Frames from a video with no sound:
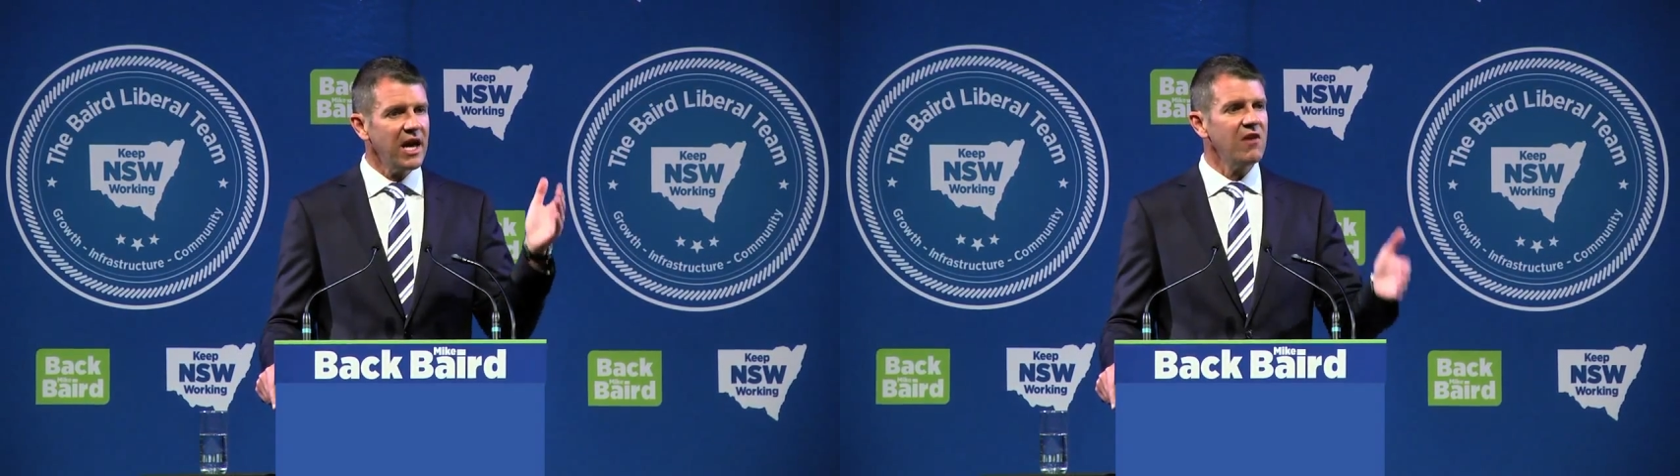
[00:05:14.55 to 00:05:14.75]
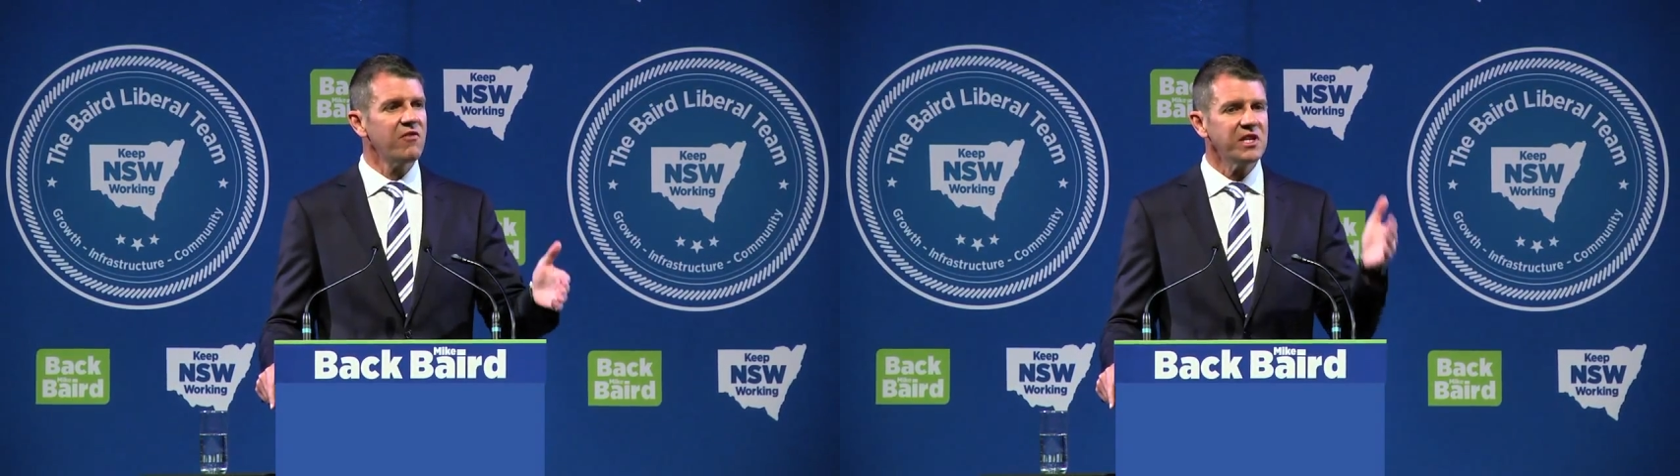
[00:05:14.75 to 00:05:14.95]

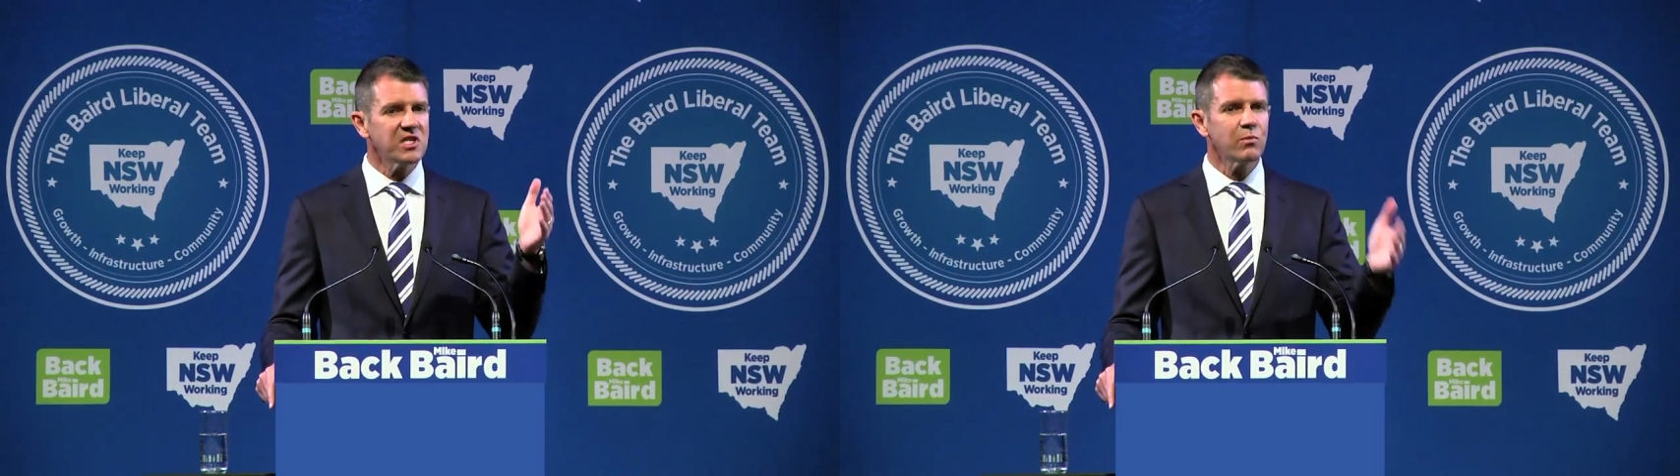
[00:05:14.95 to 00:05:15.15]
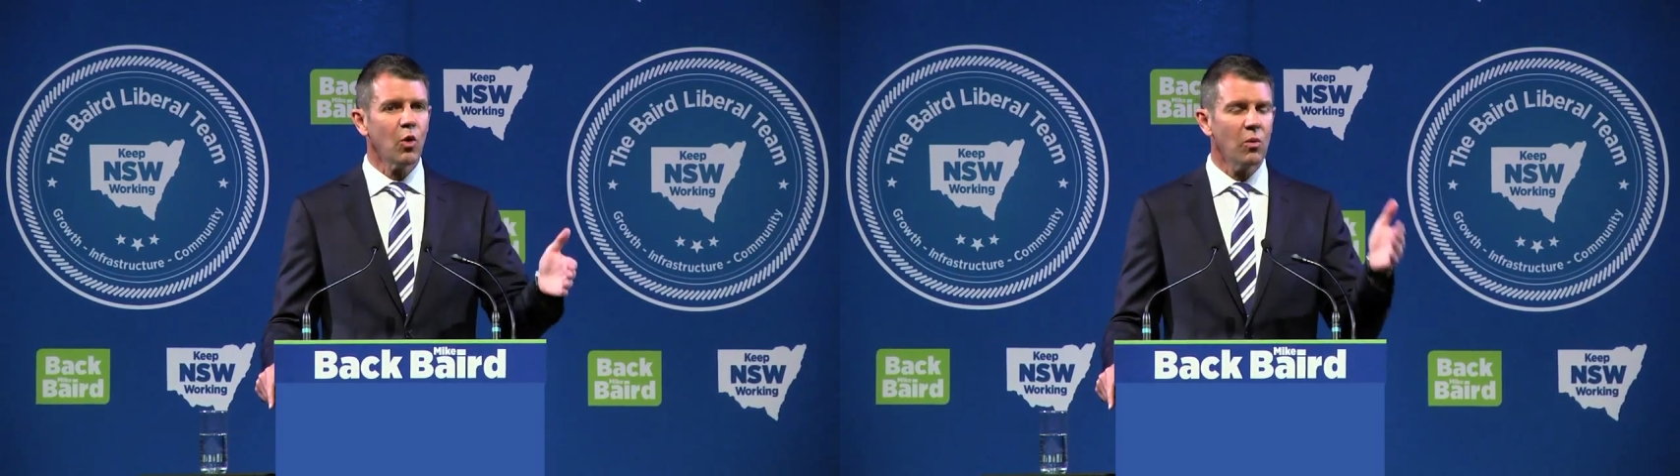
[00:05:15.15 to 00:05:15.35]
every
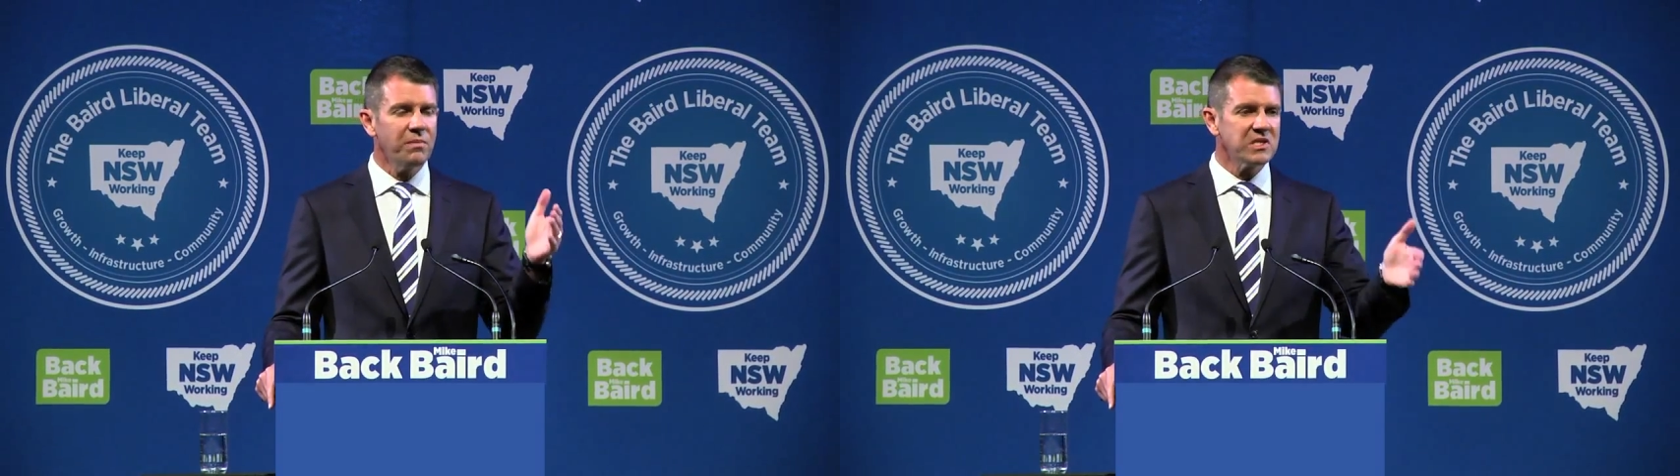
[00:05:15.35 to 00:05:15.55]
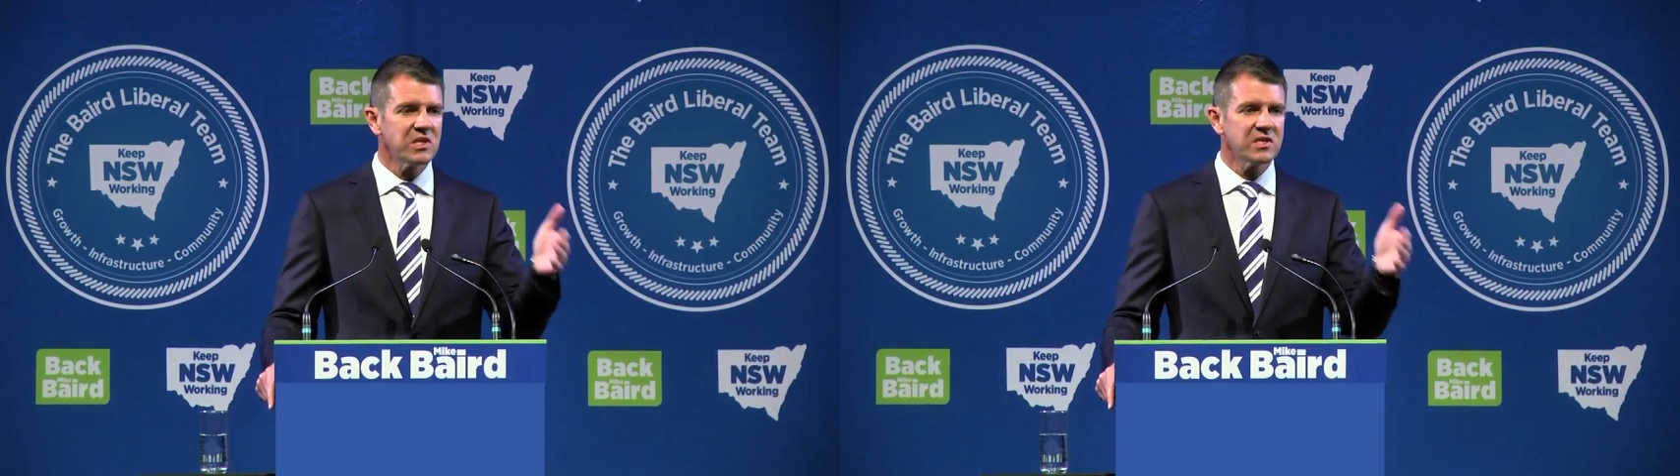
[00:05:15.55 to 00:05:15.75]
small
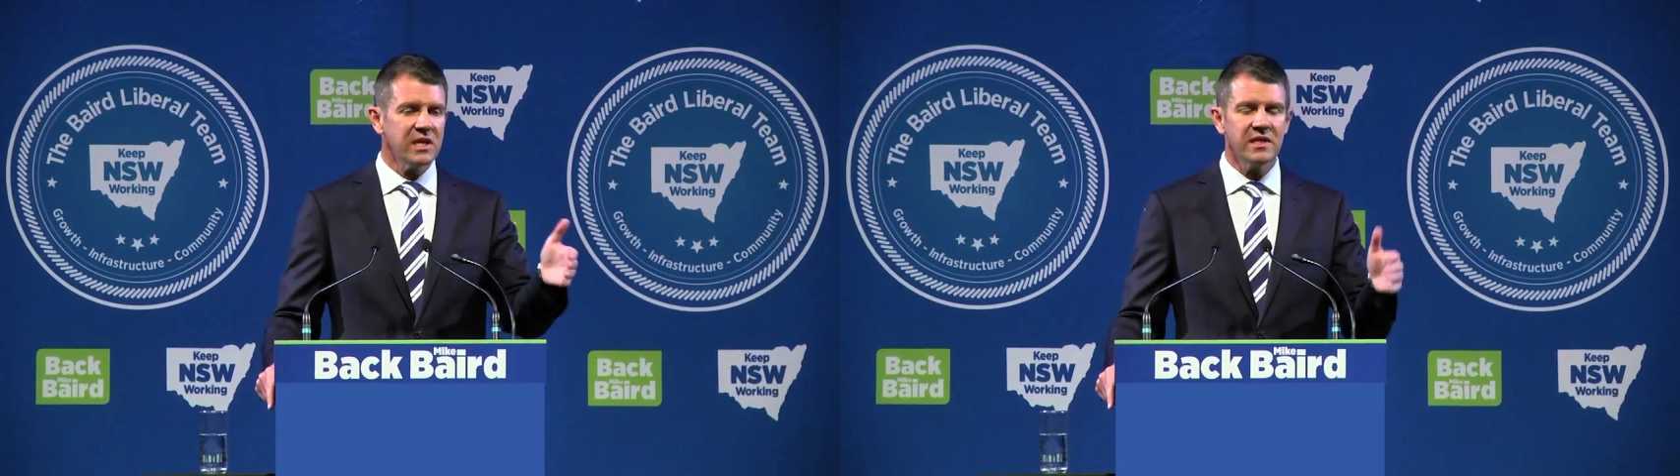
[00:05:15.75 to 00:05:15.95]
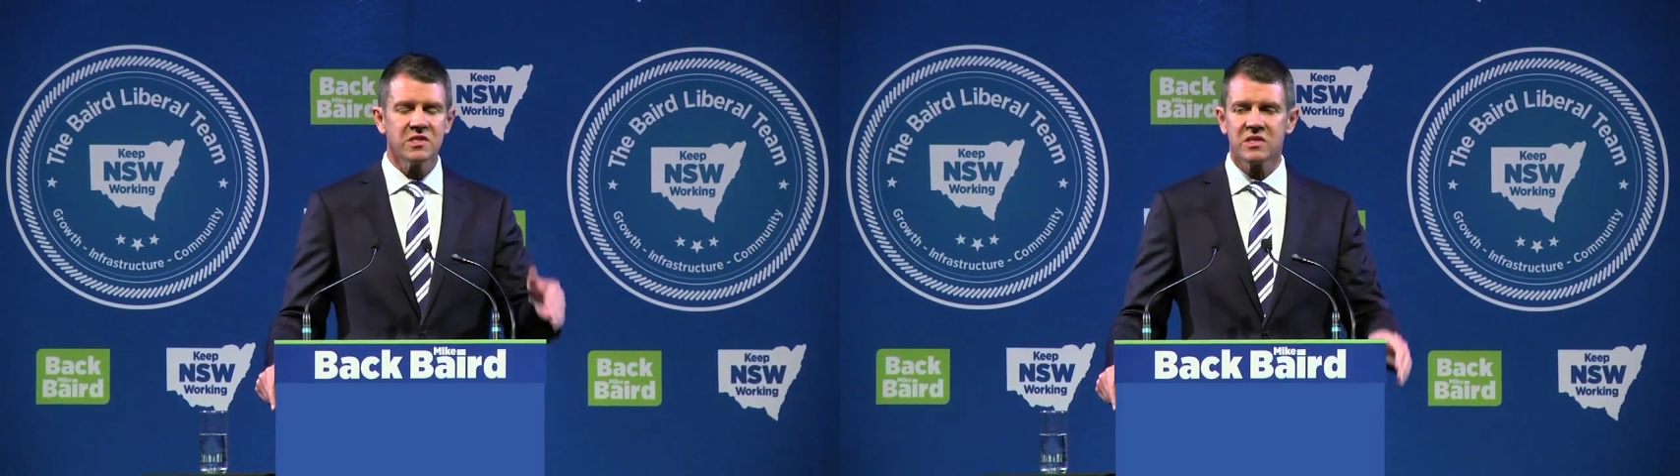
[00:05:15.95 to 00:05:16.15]
business
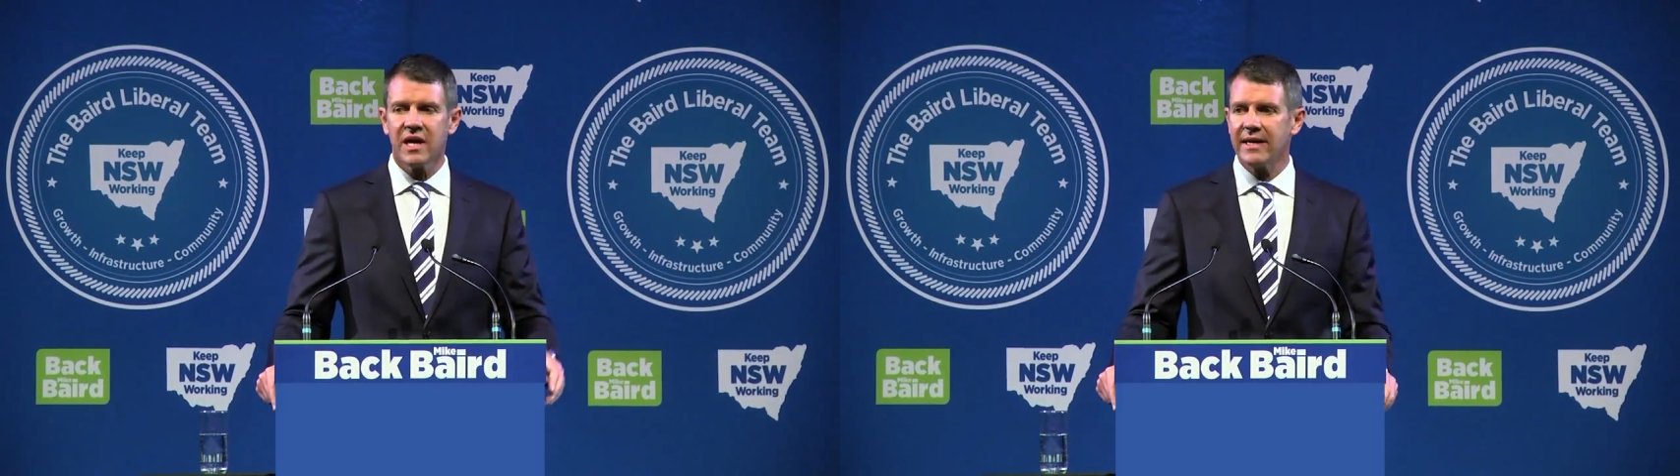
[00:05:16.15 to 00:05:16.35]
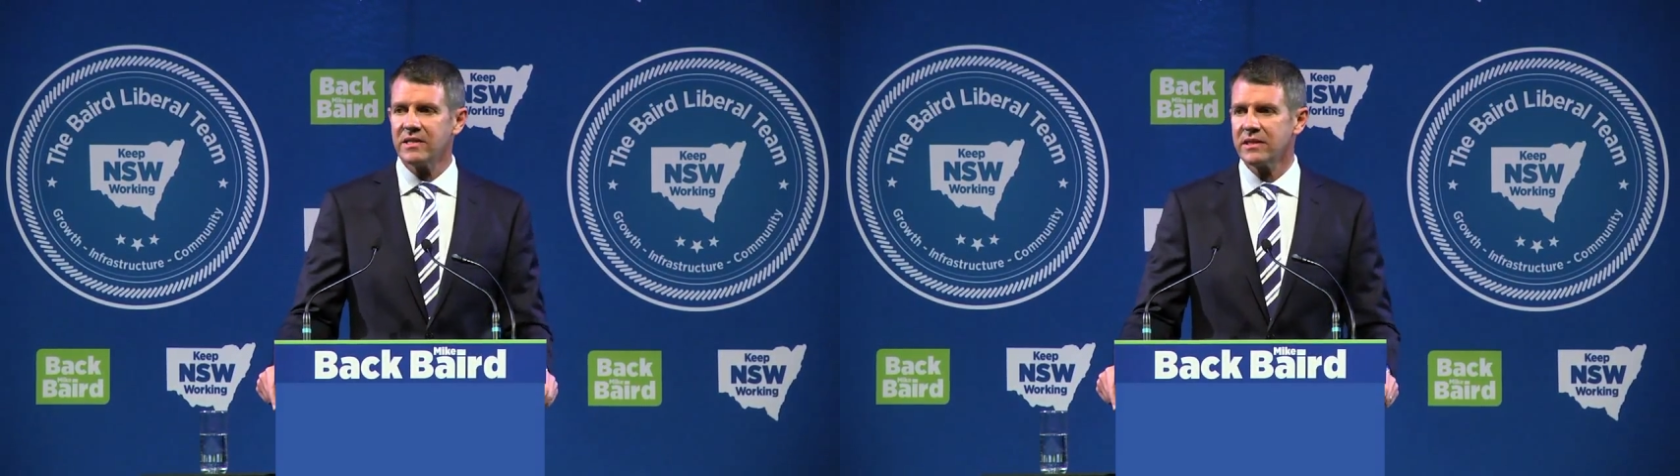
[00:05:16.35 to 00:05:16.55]
in the
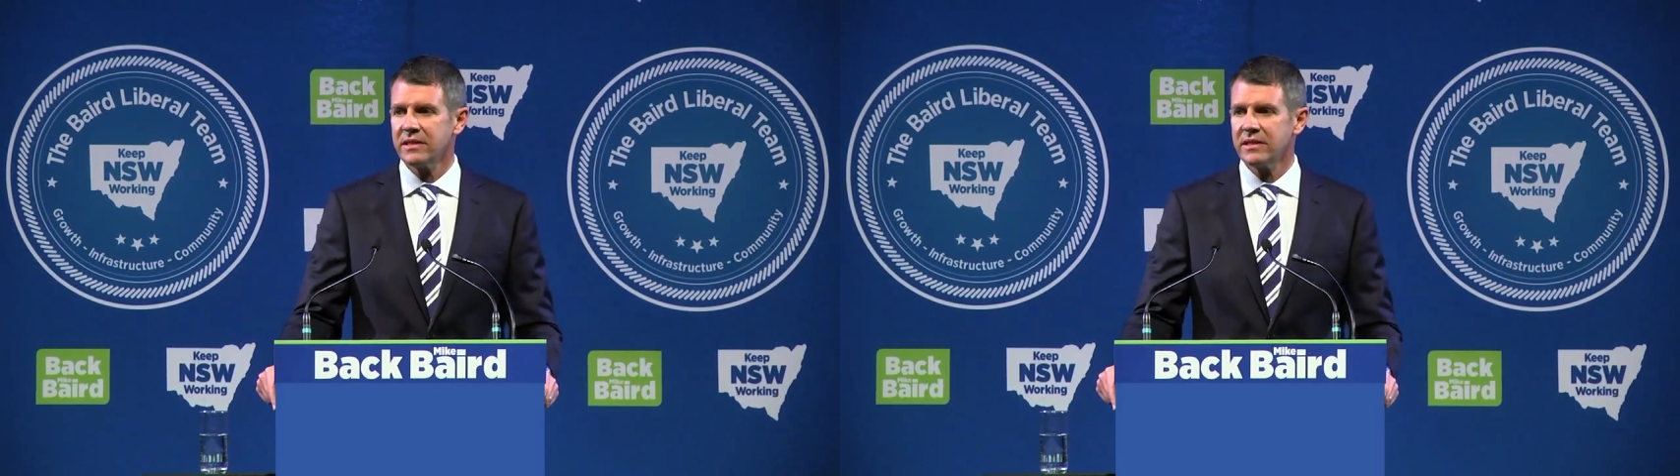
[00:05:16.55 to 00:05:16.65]
state.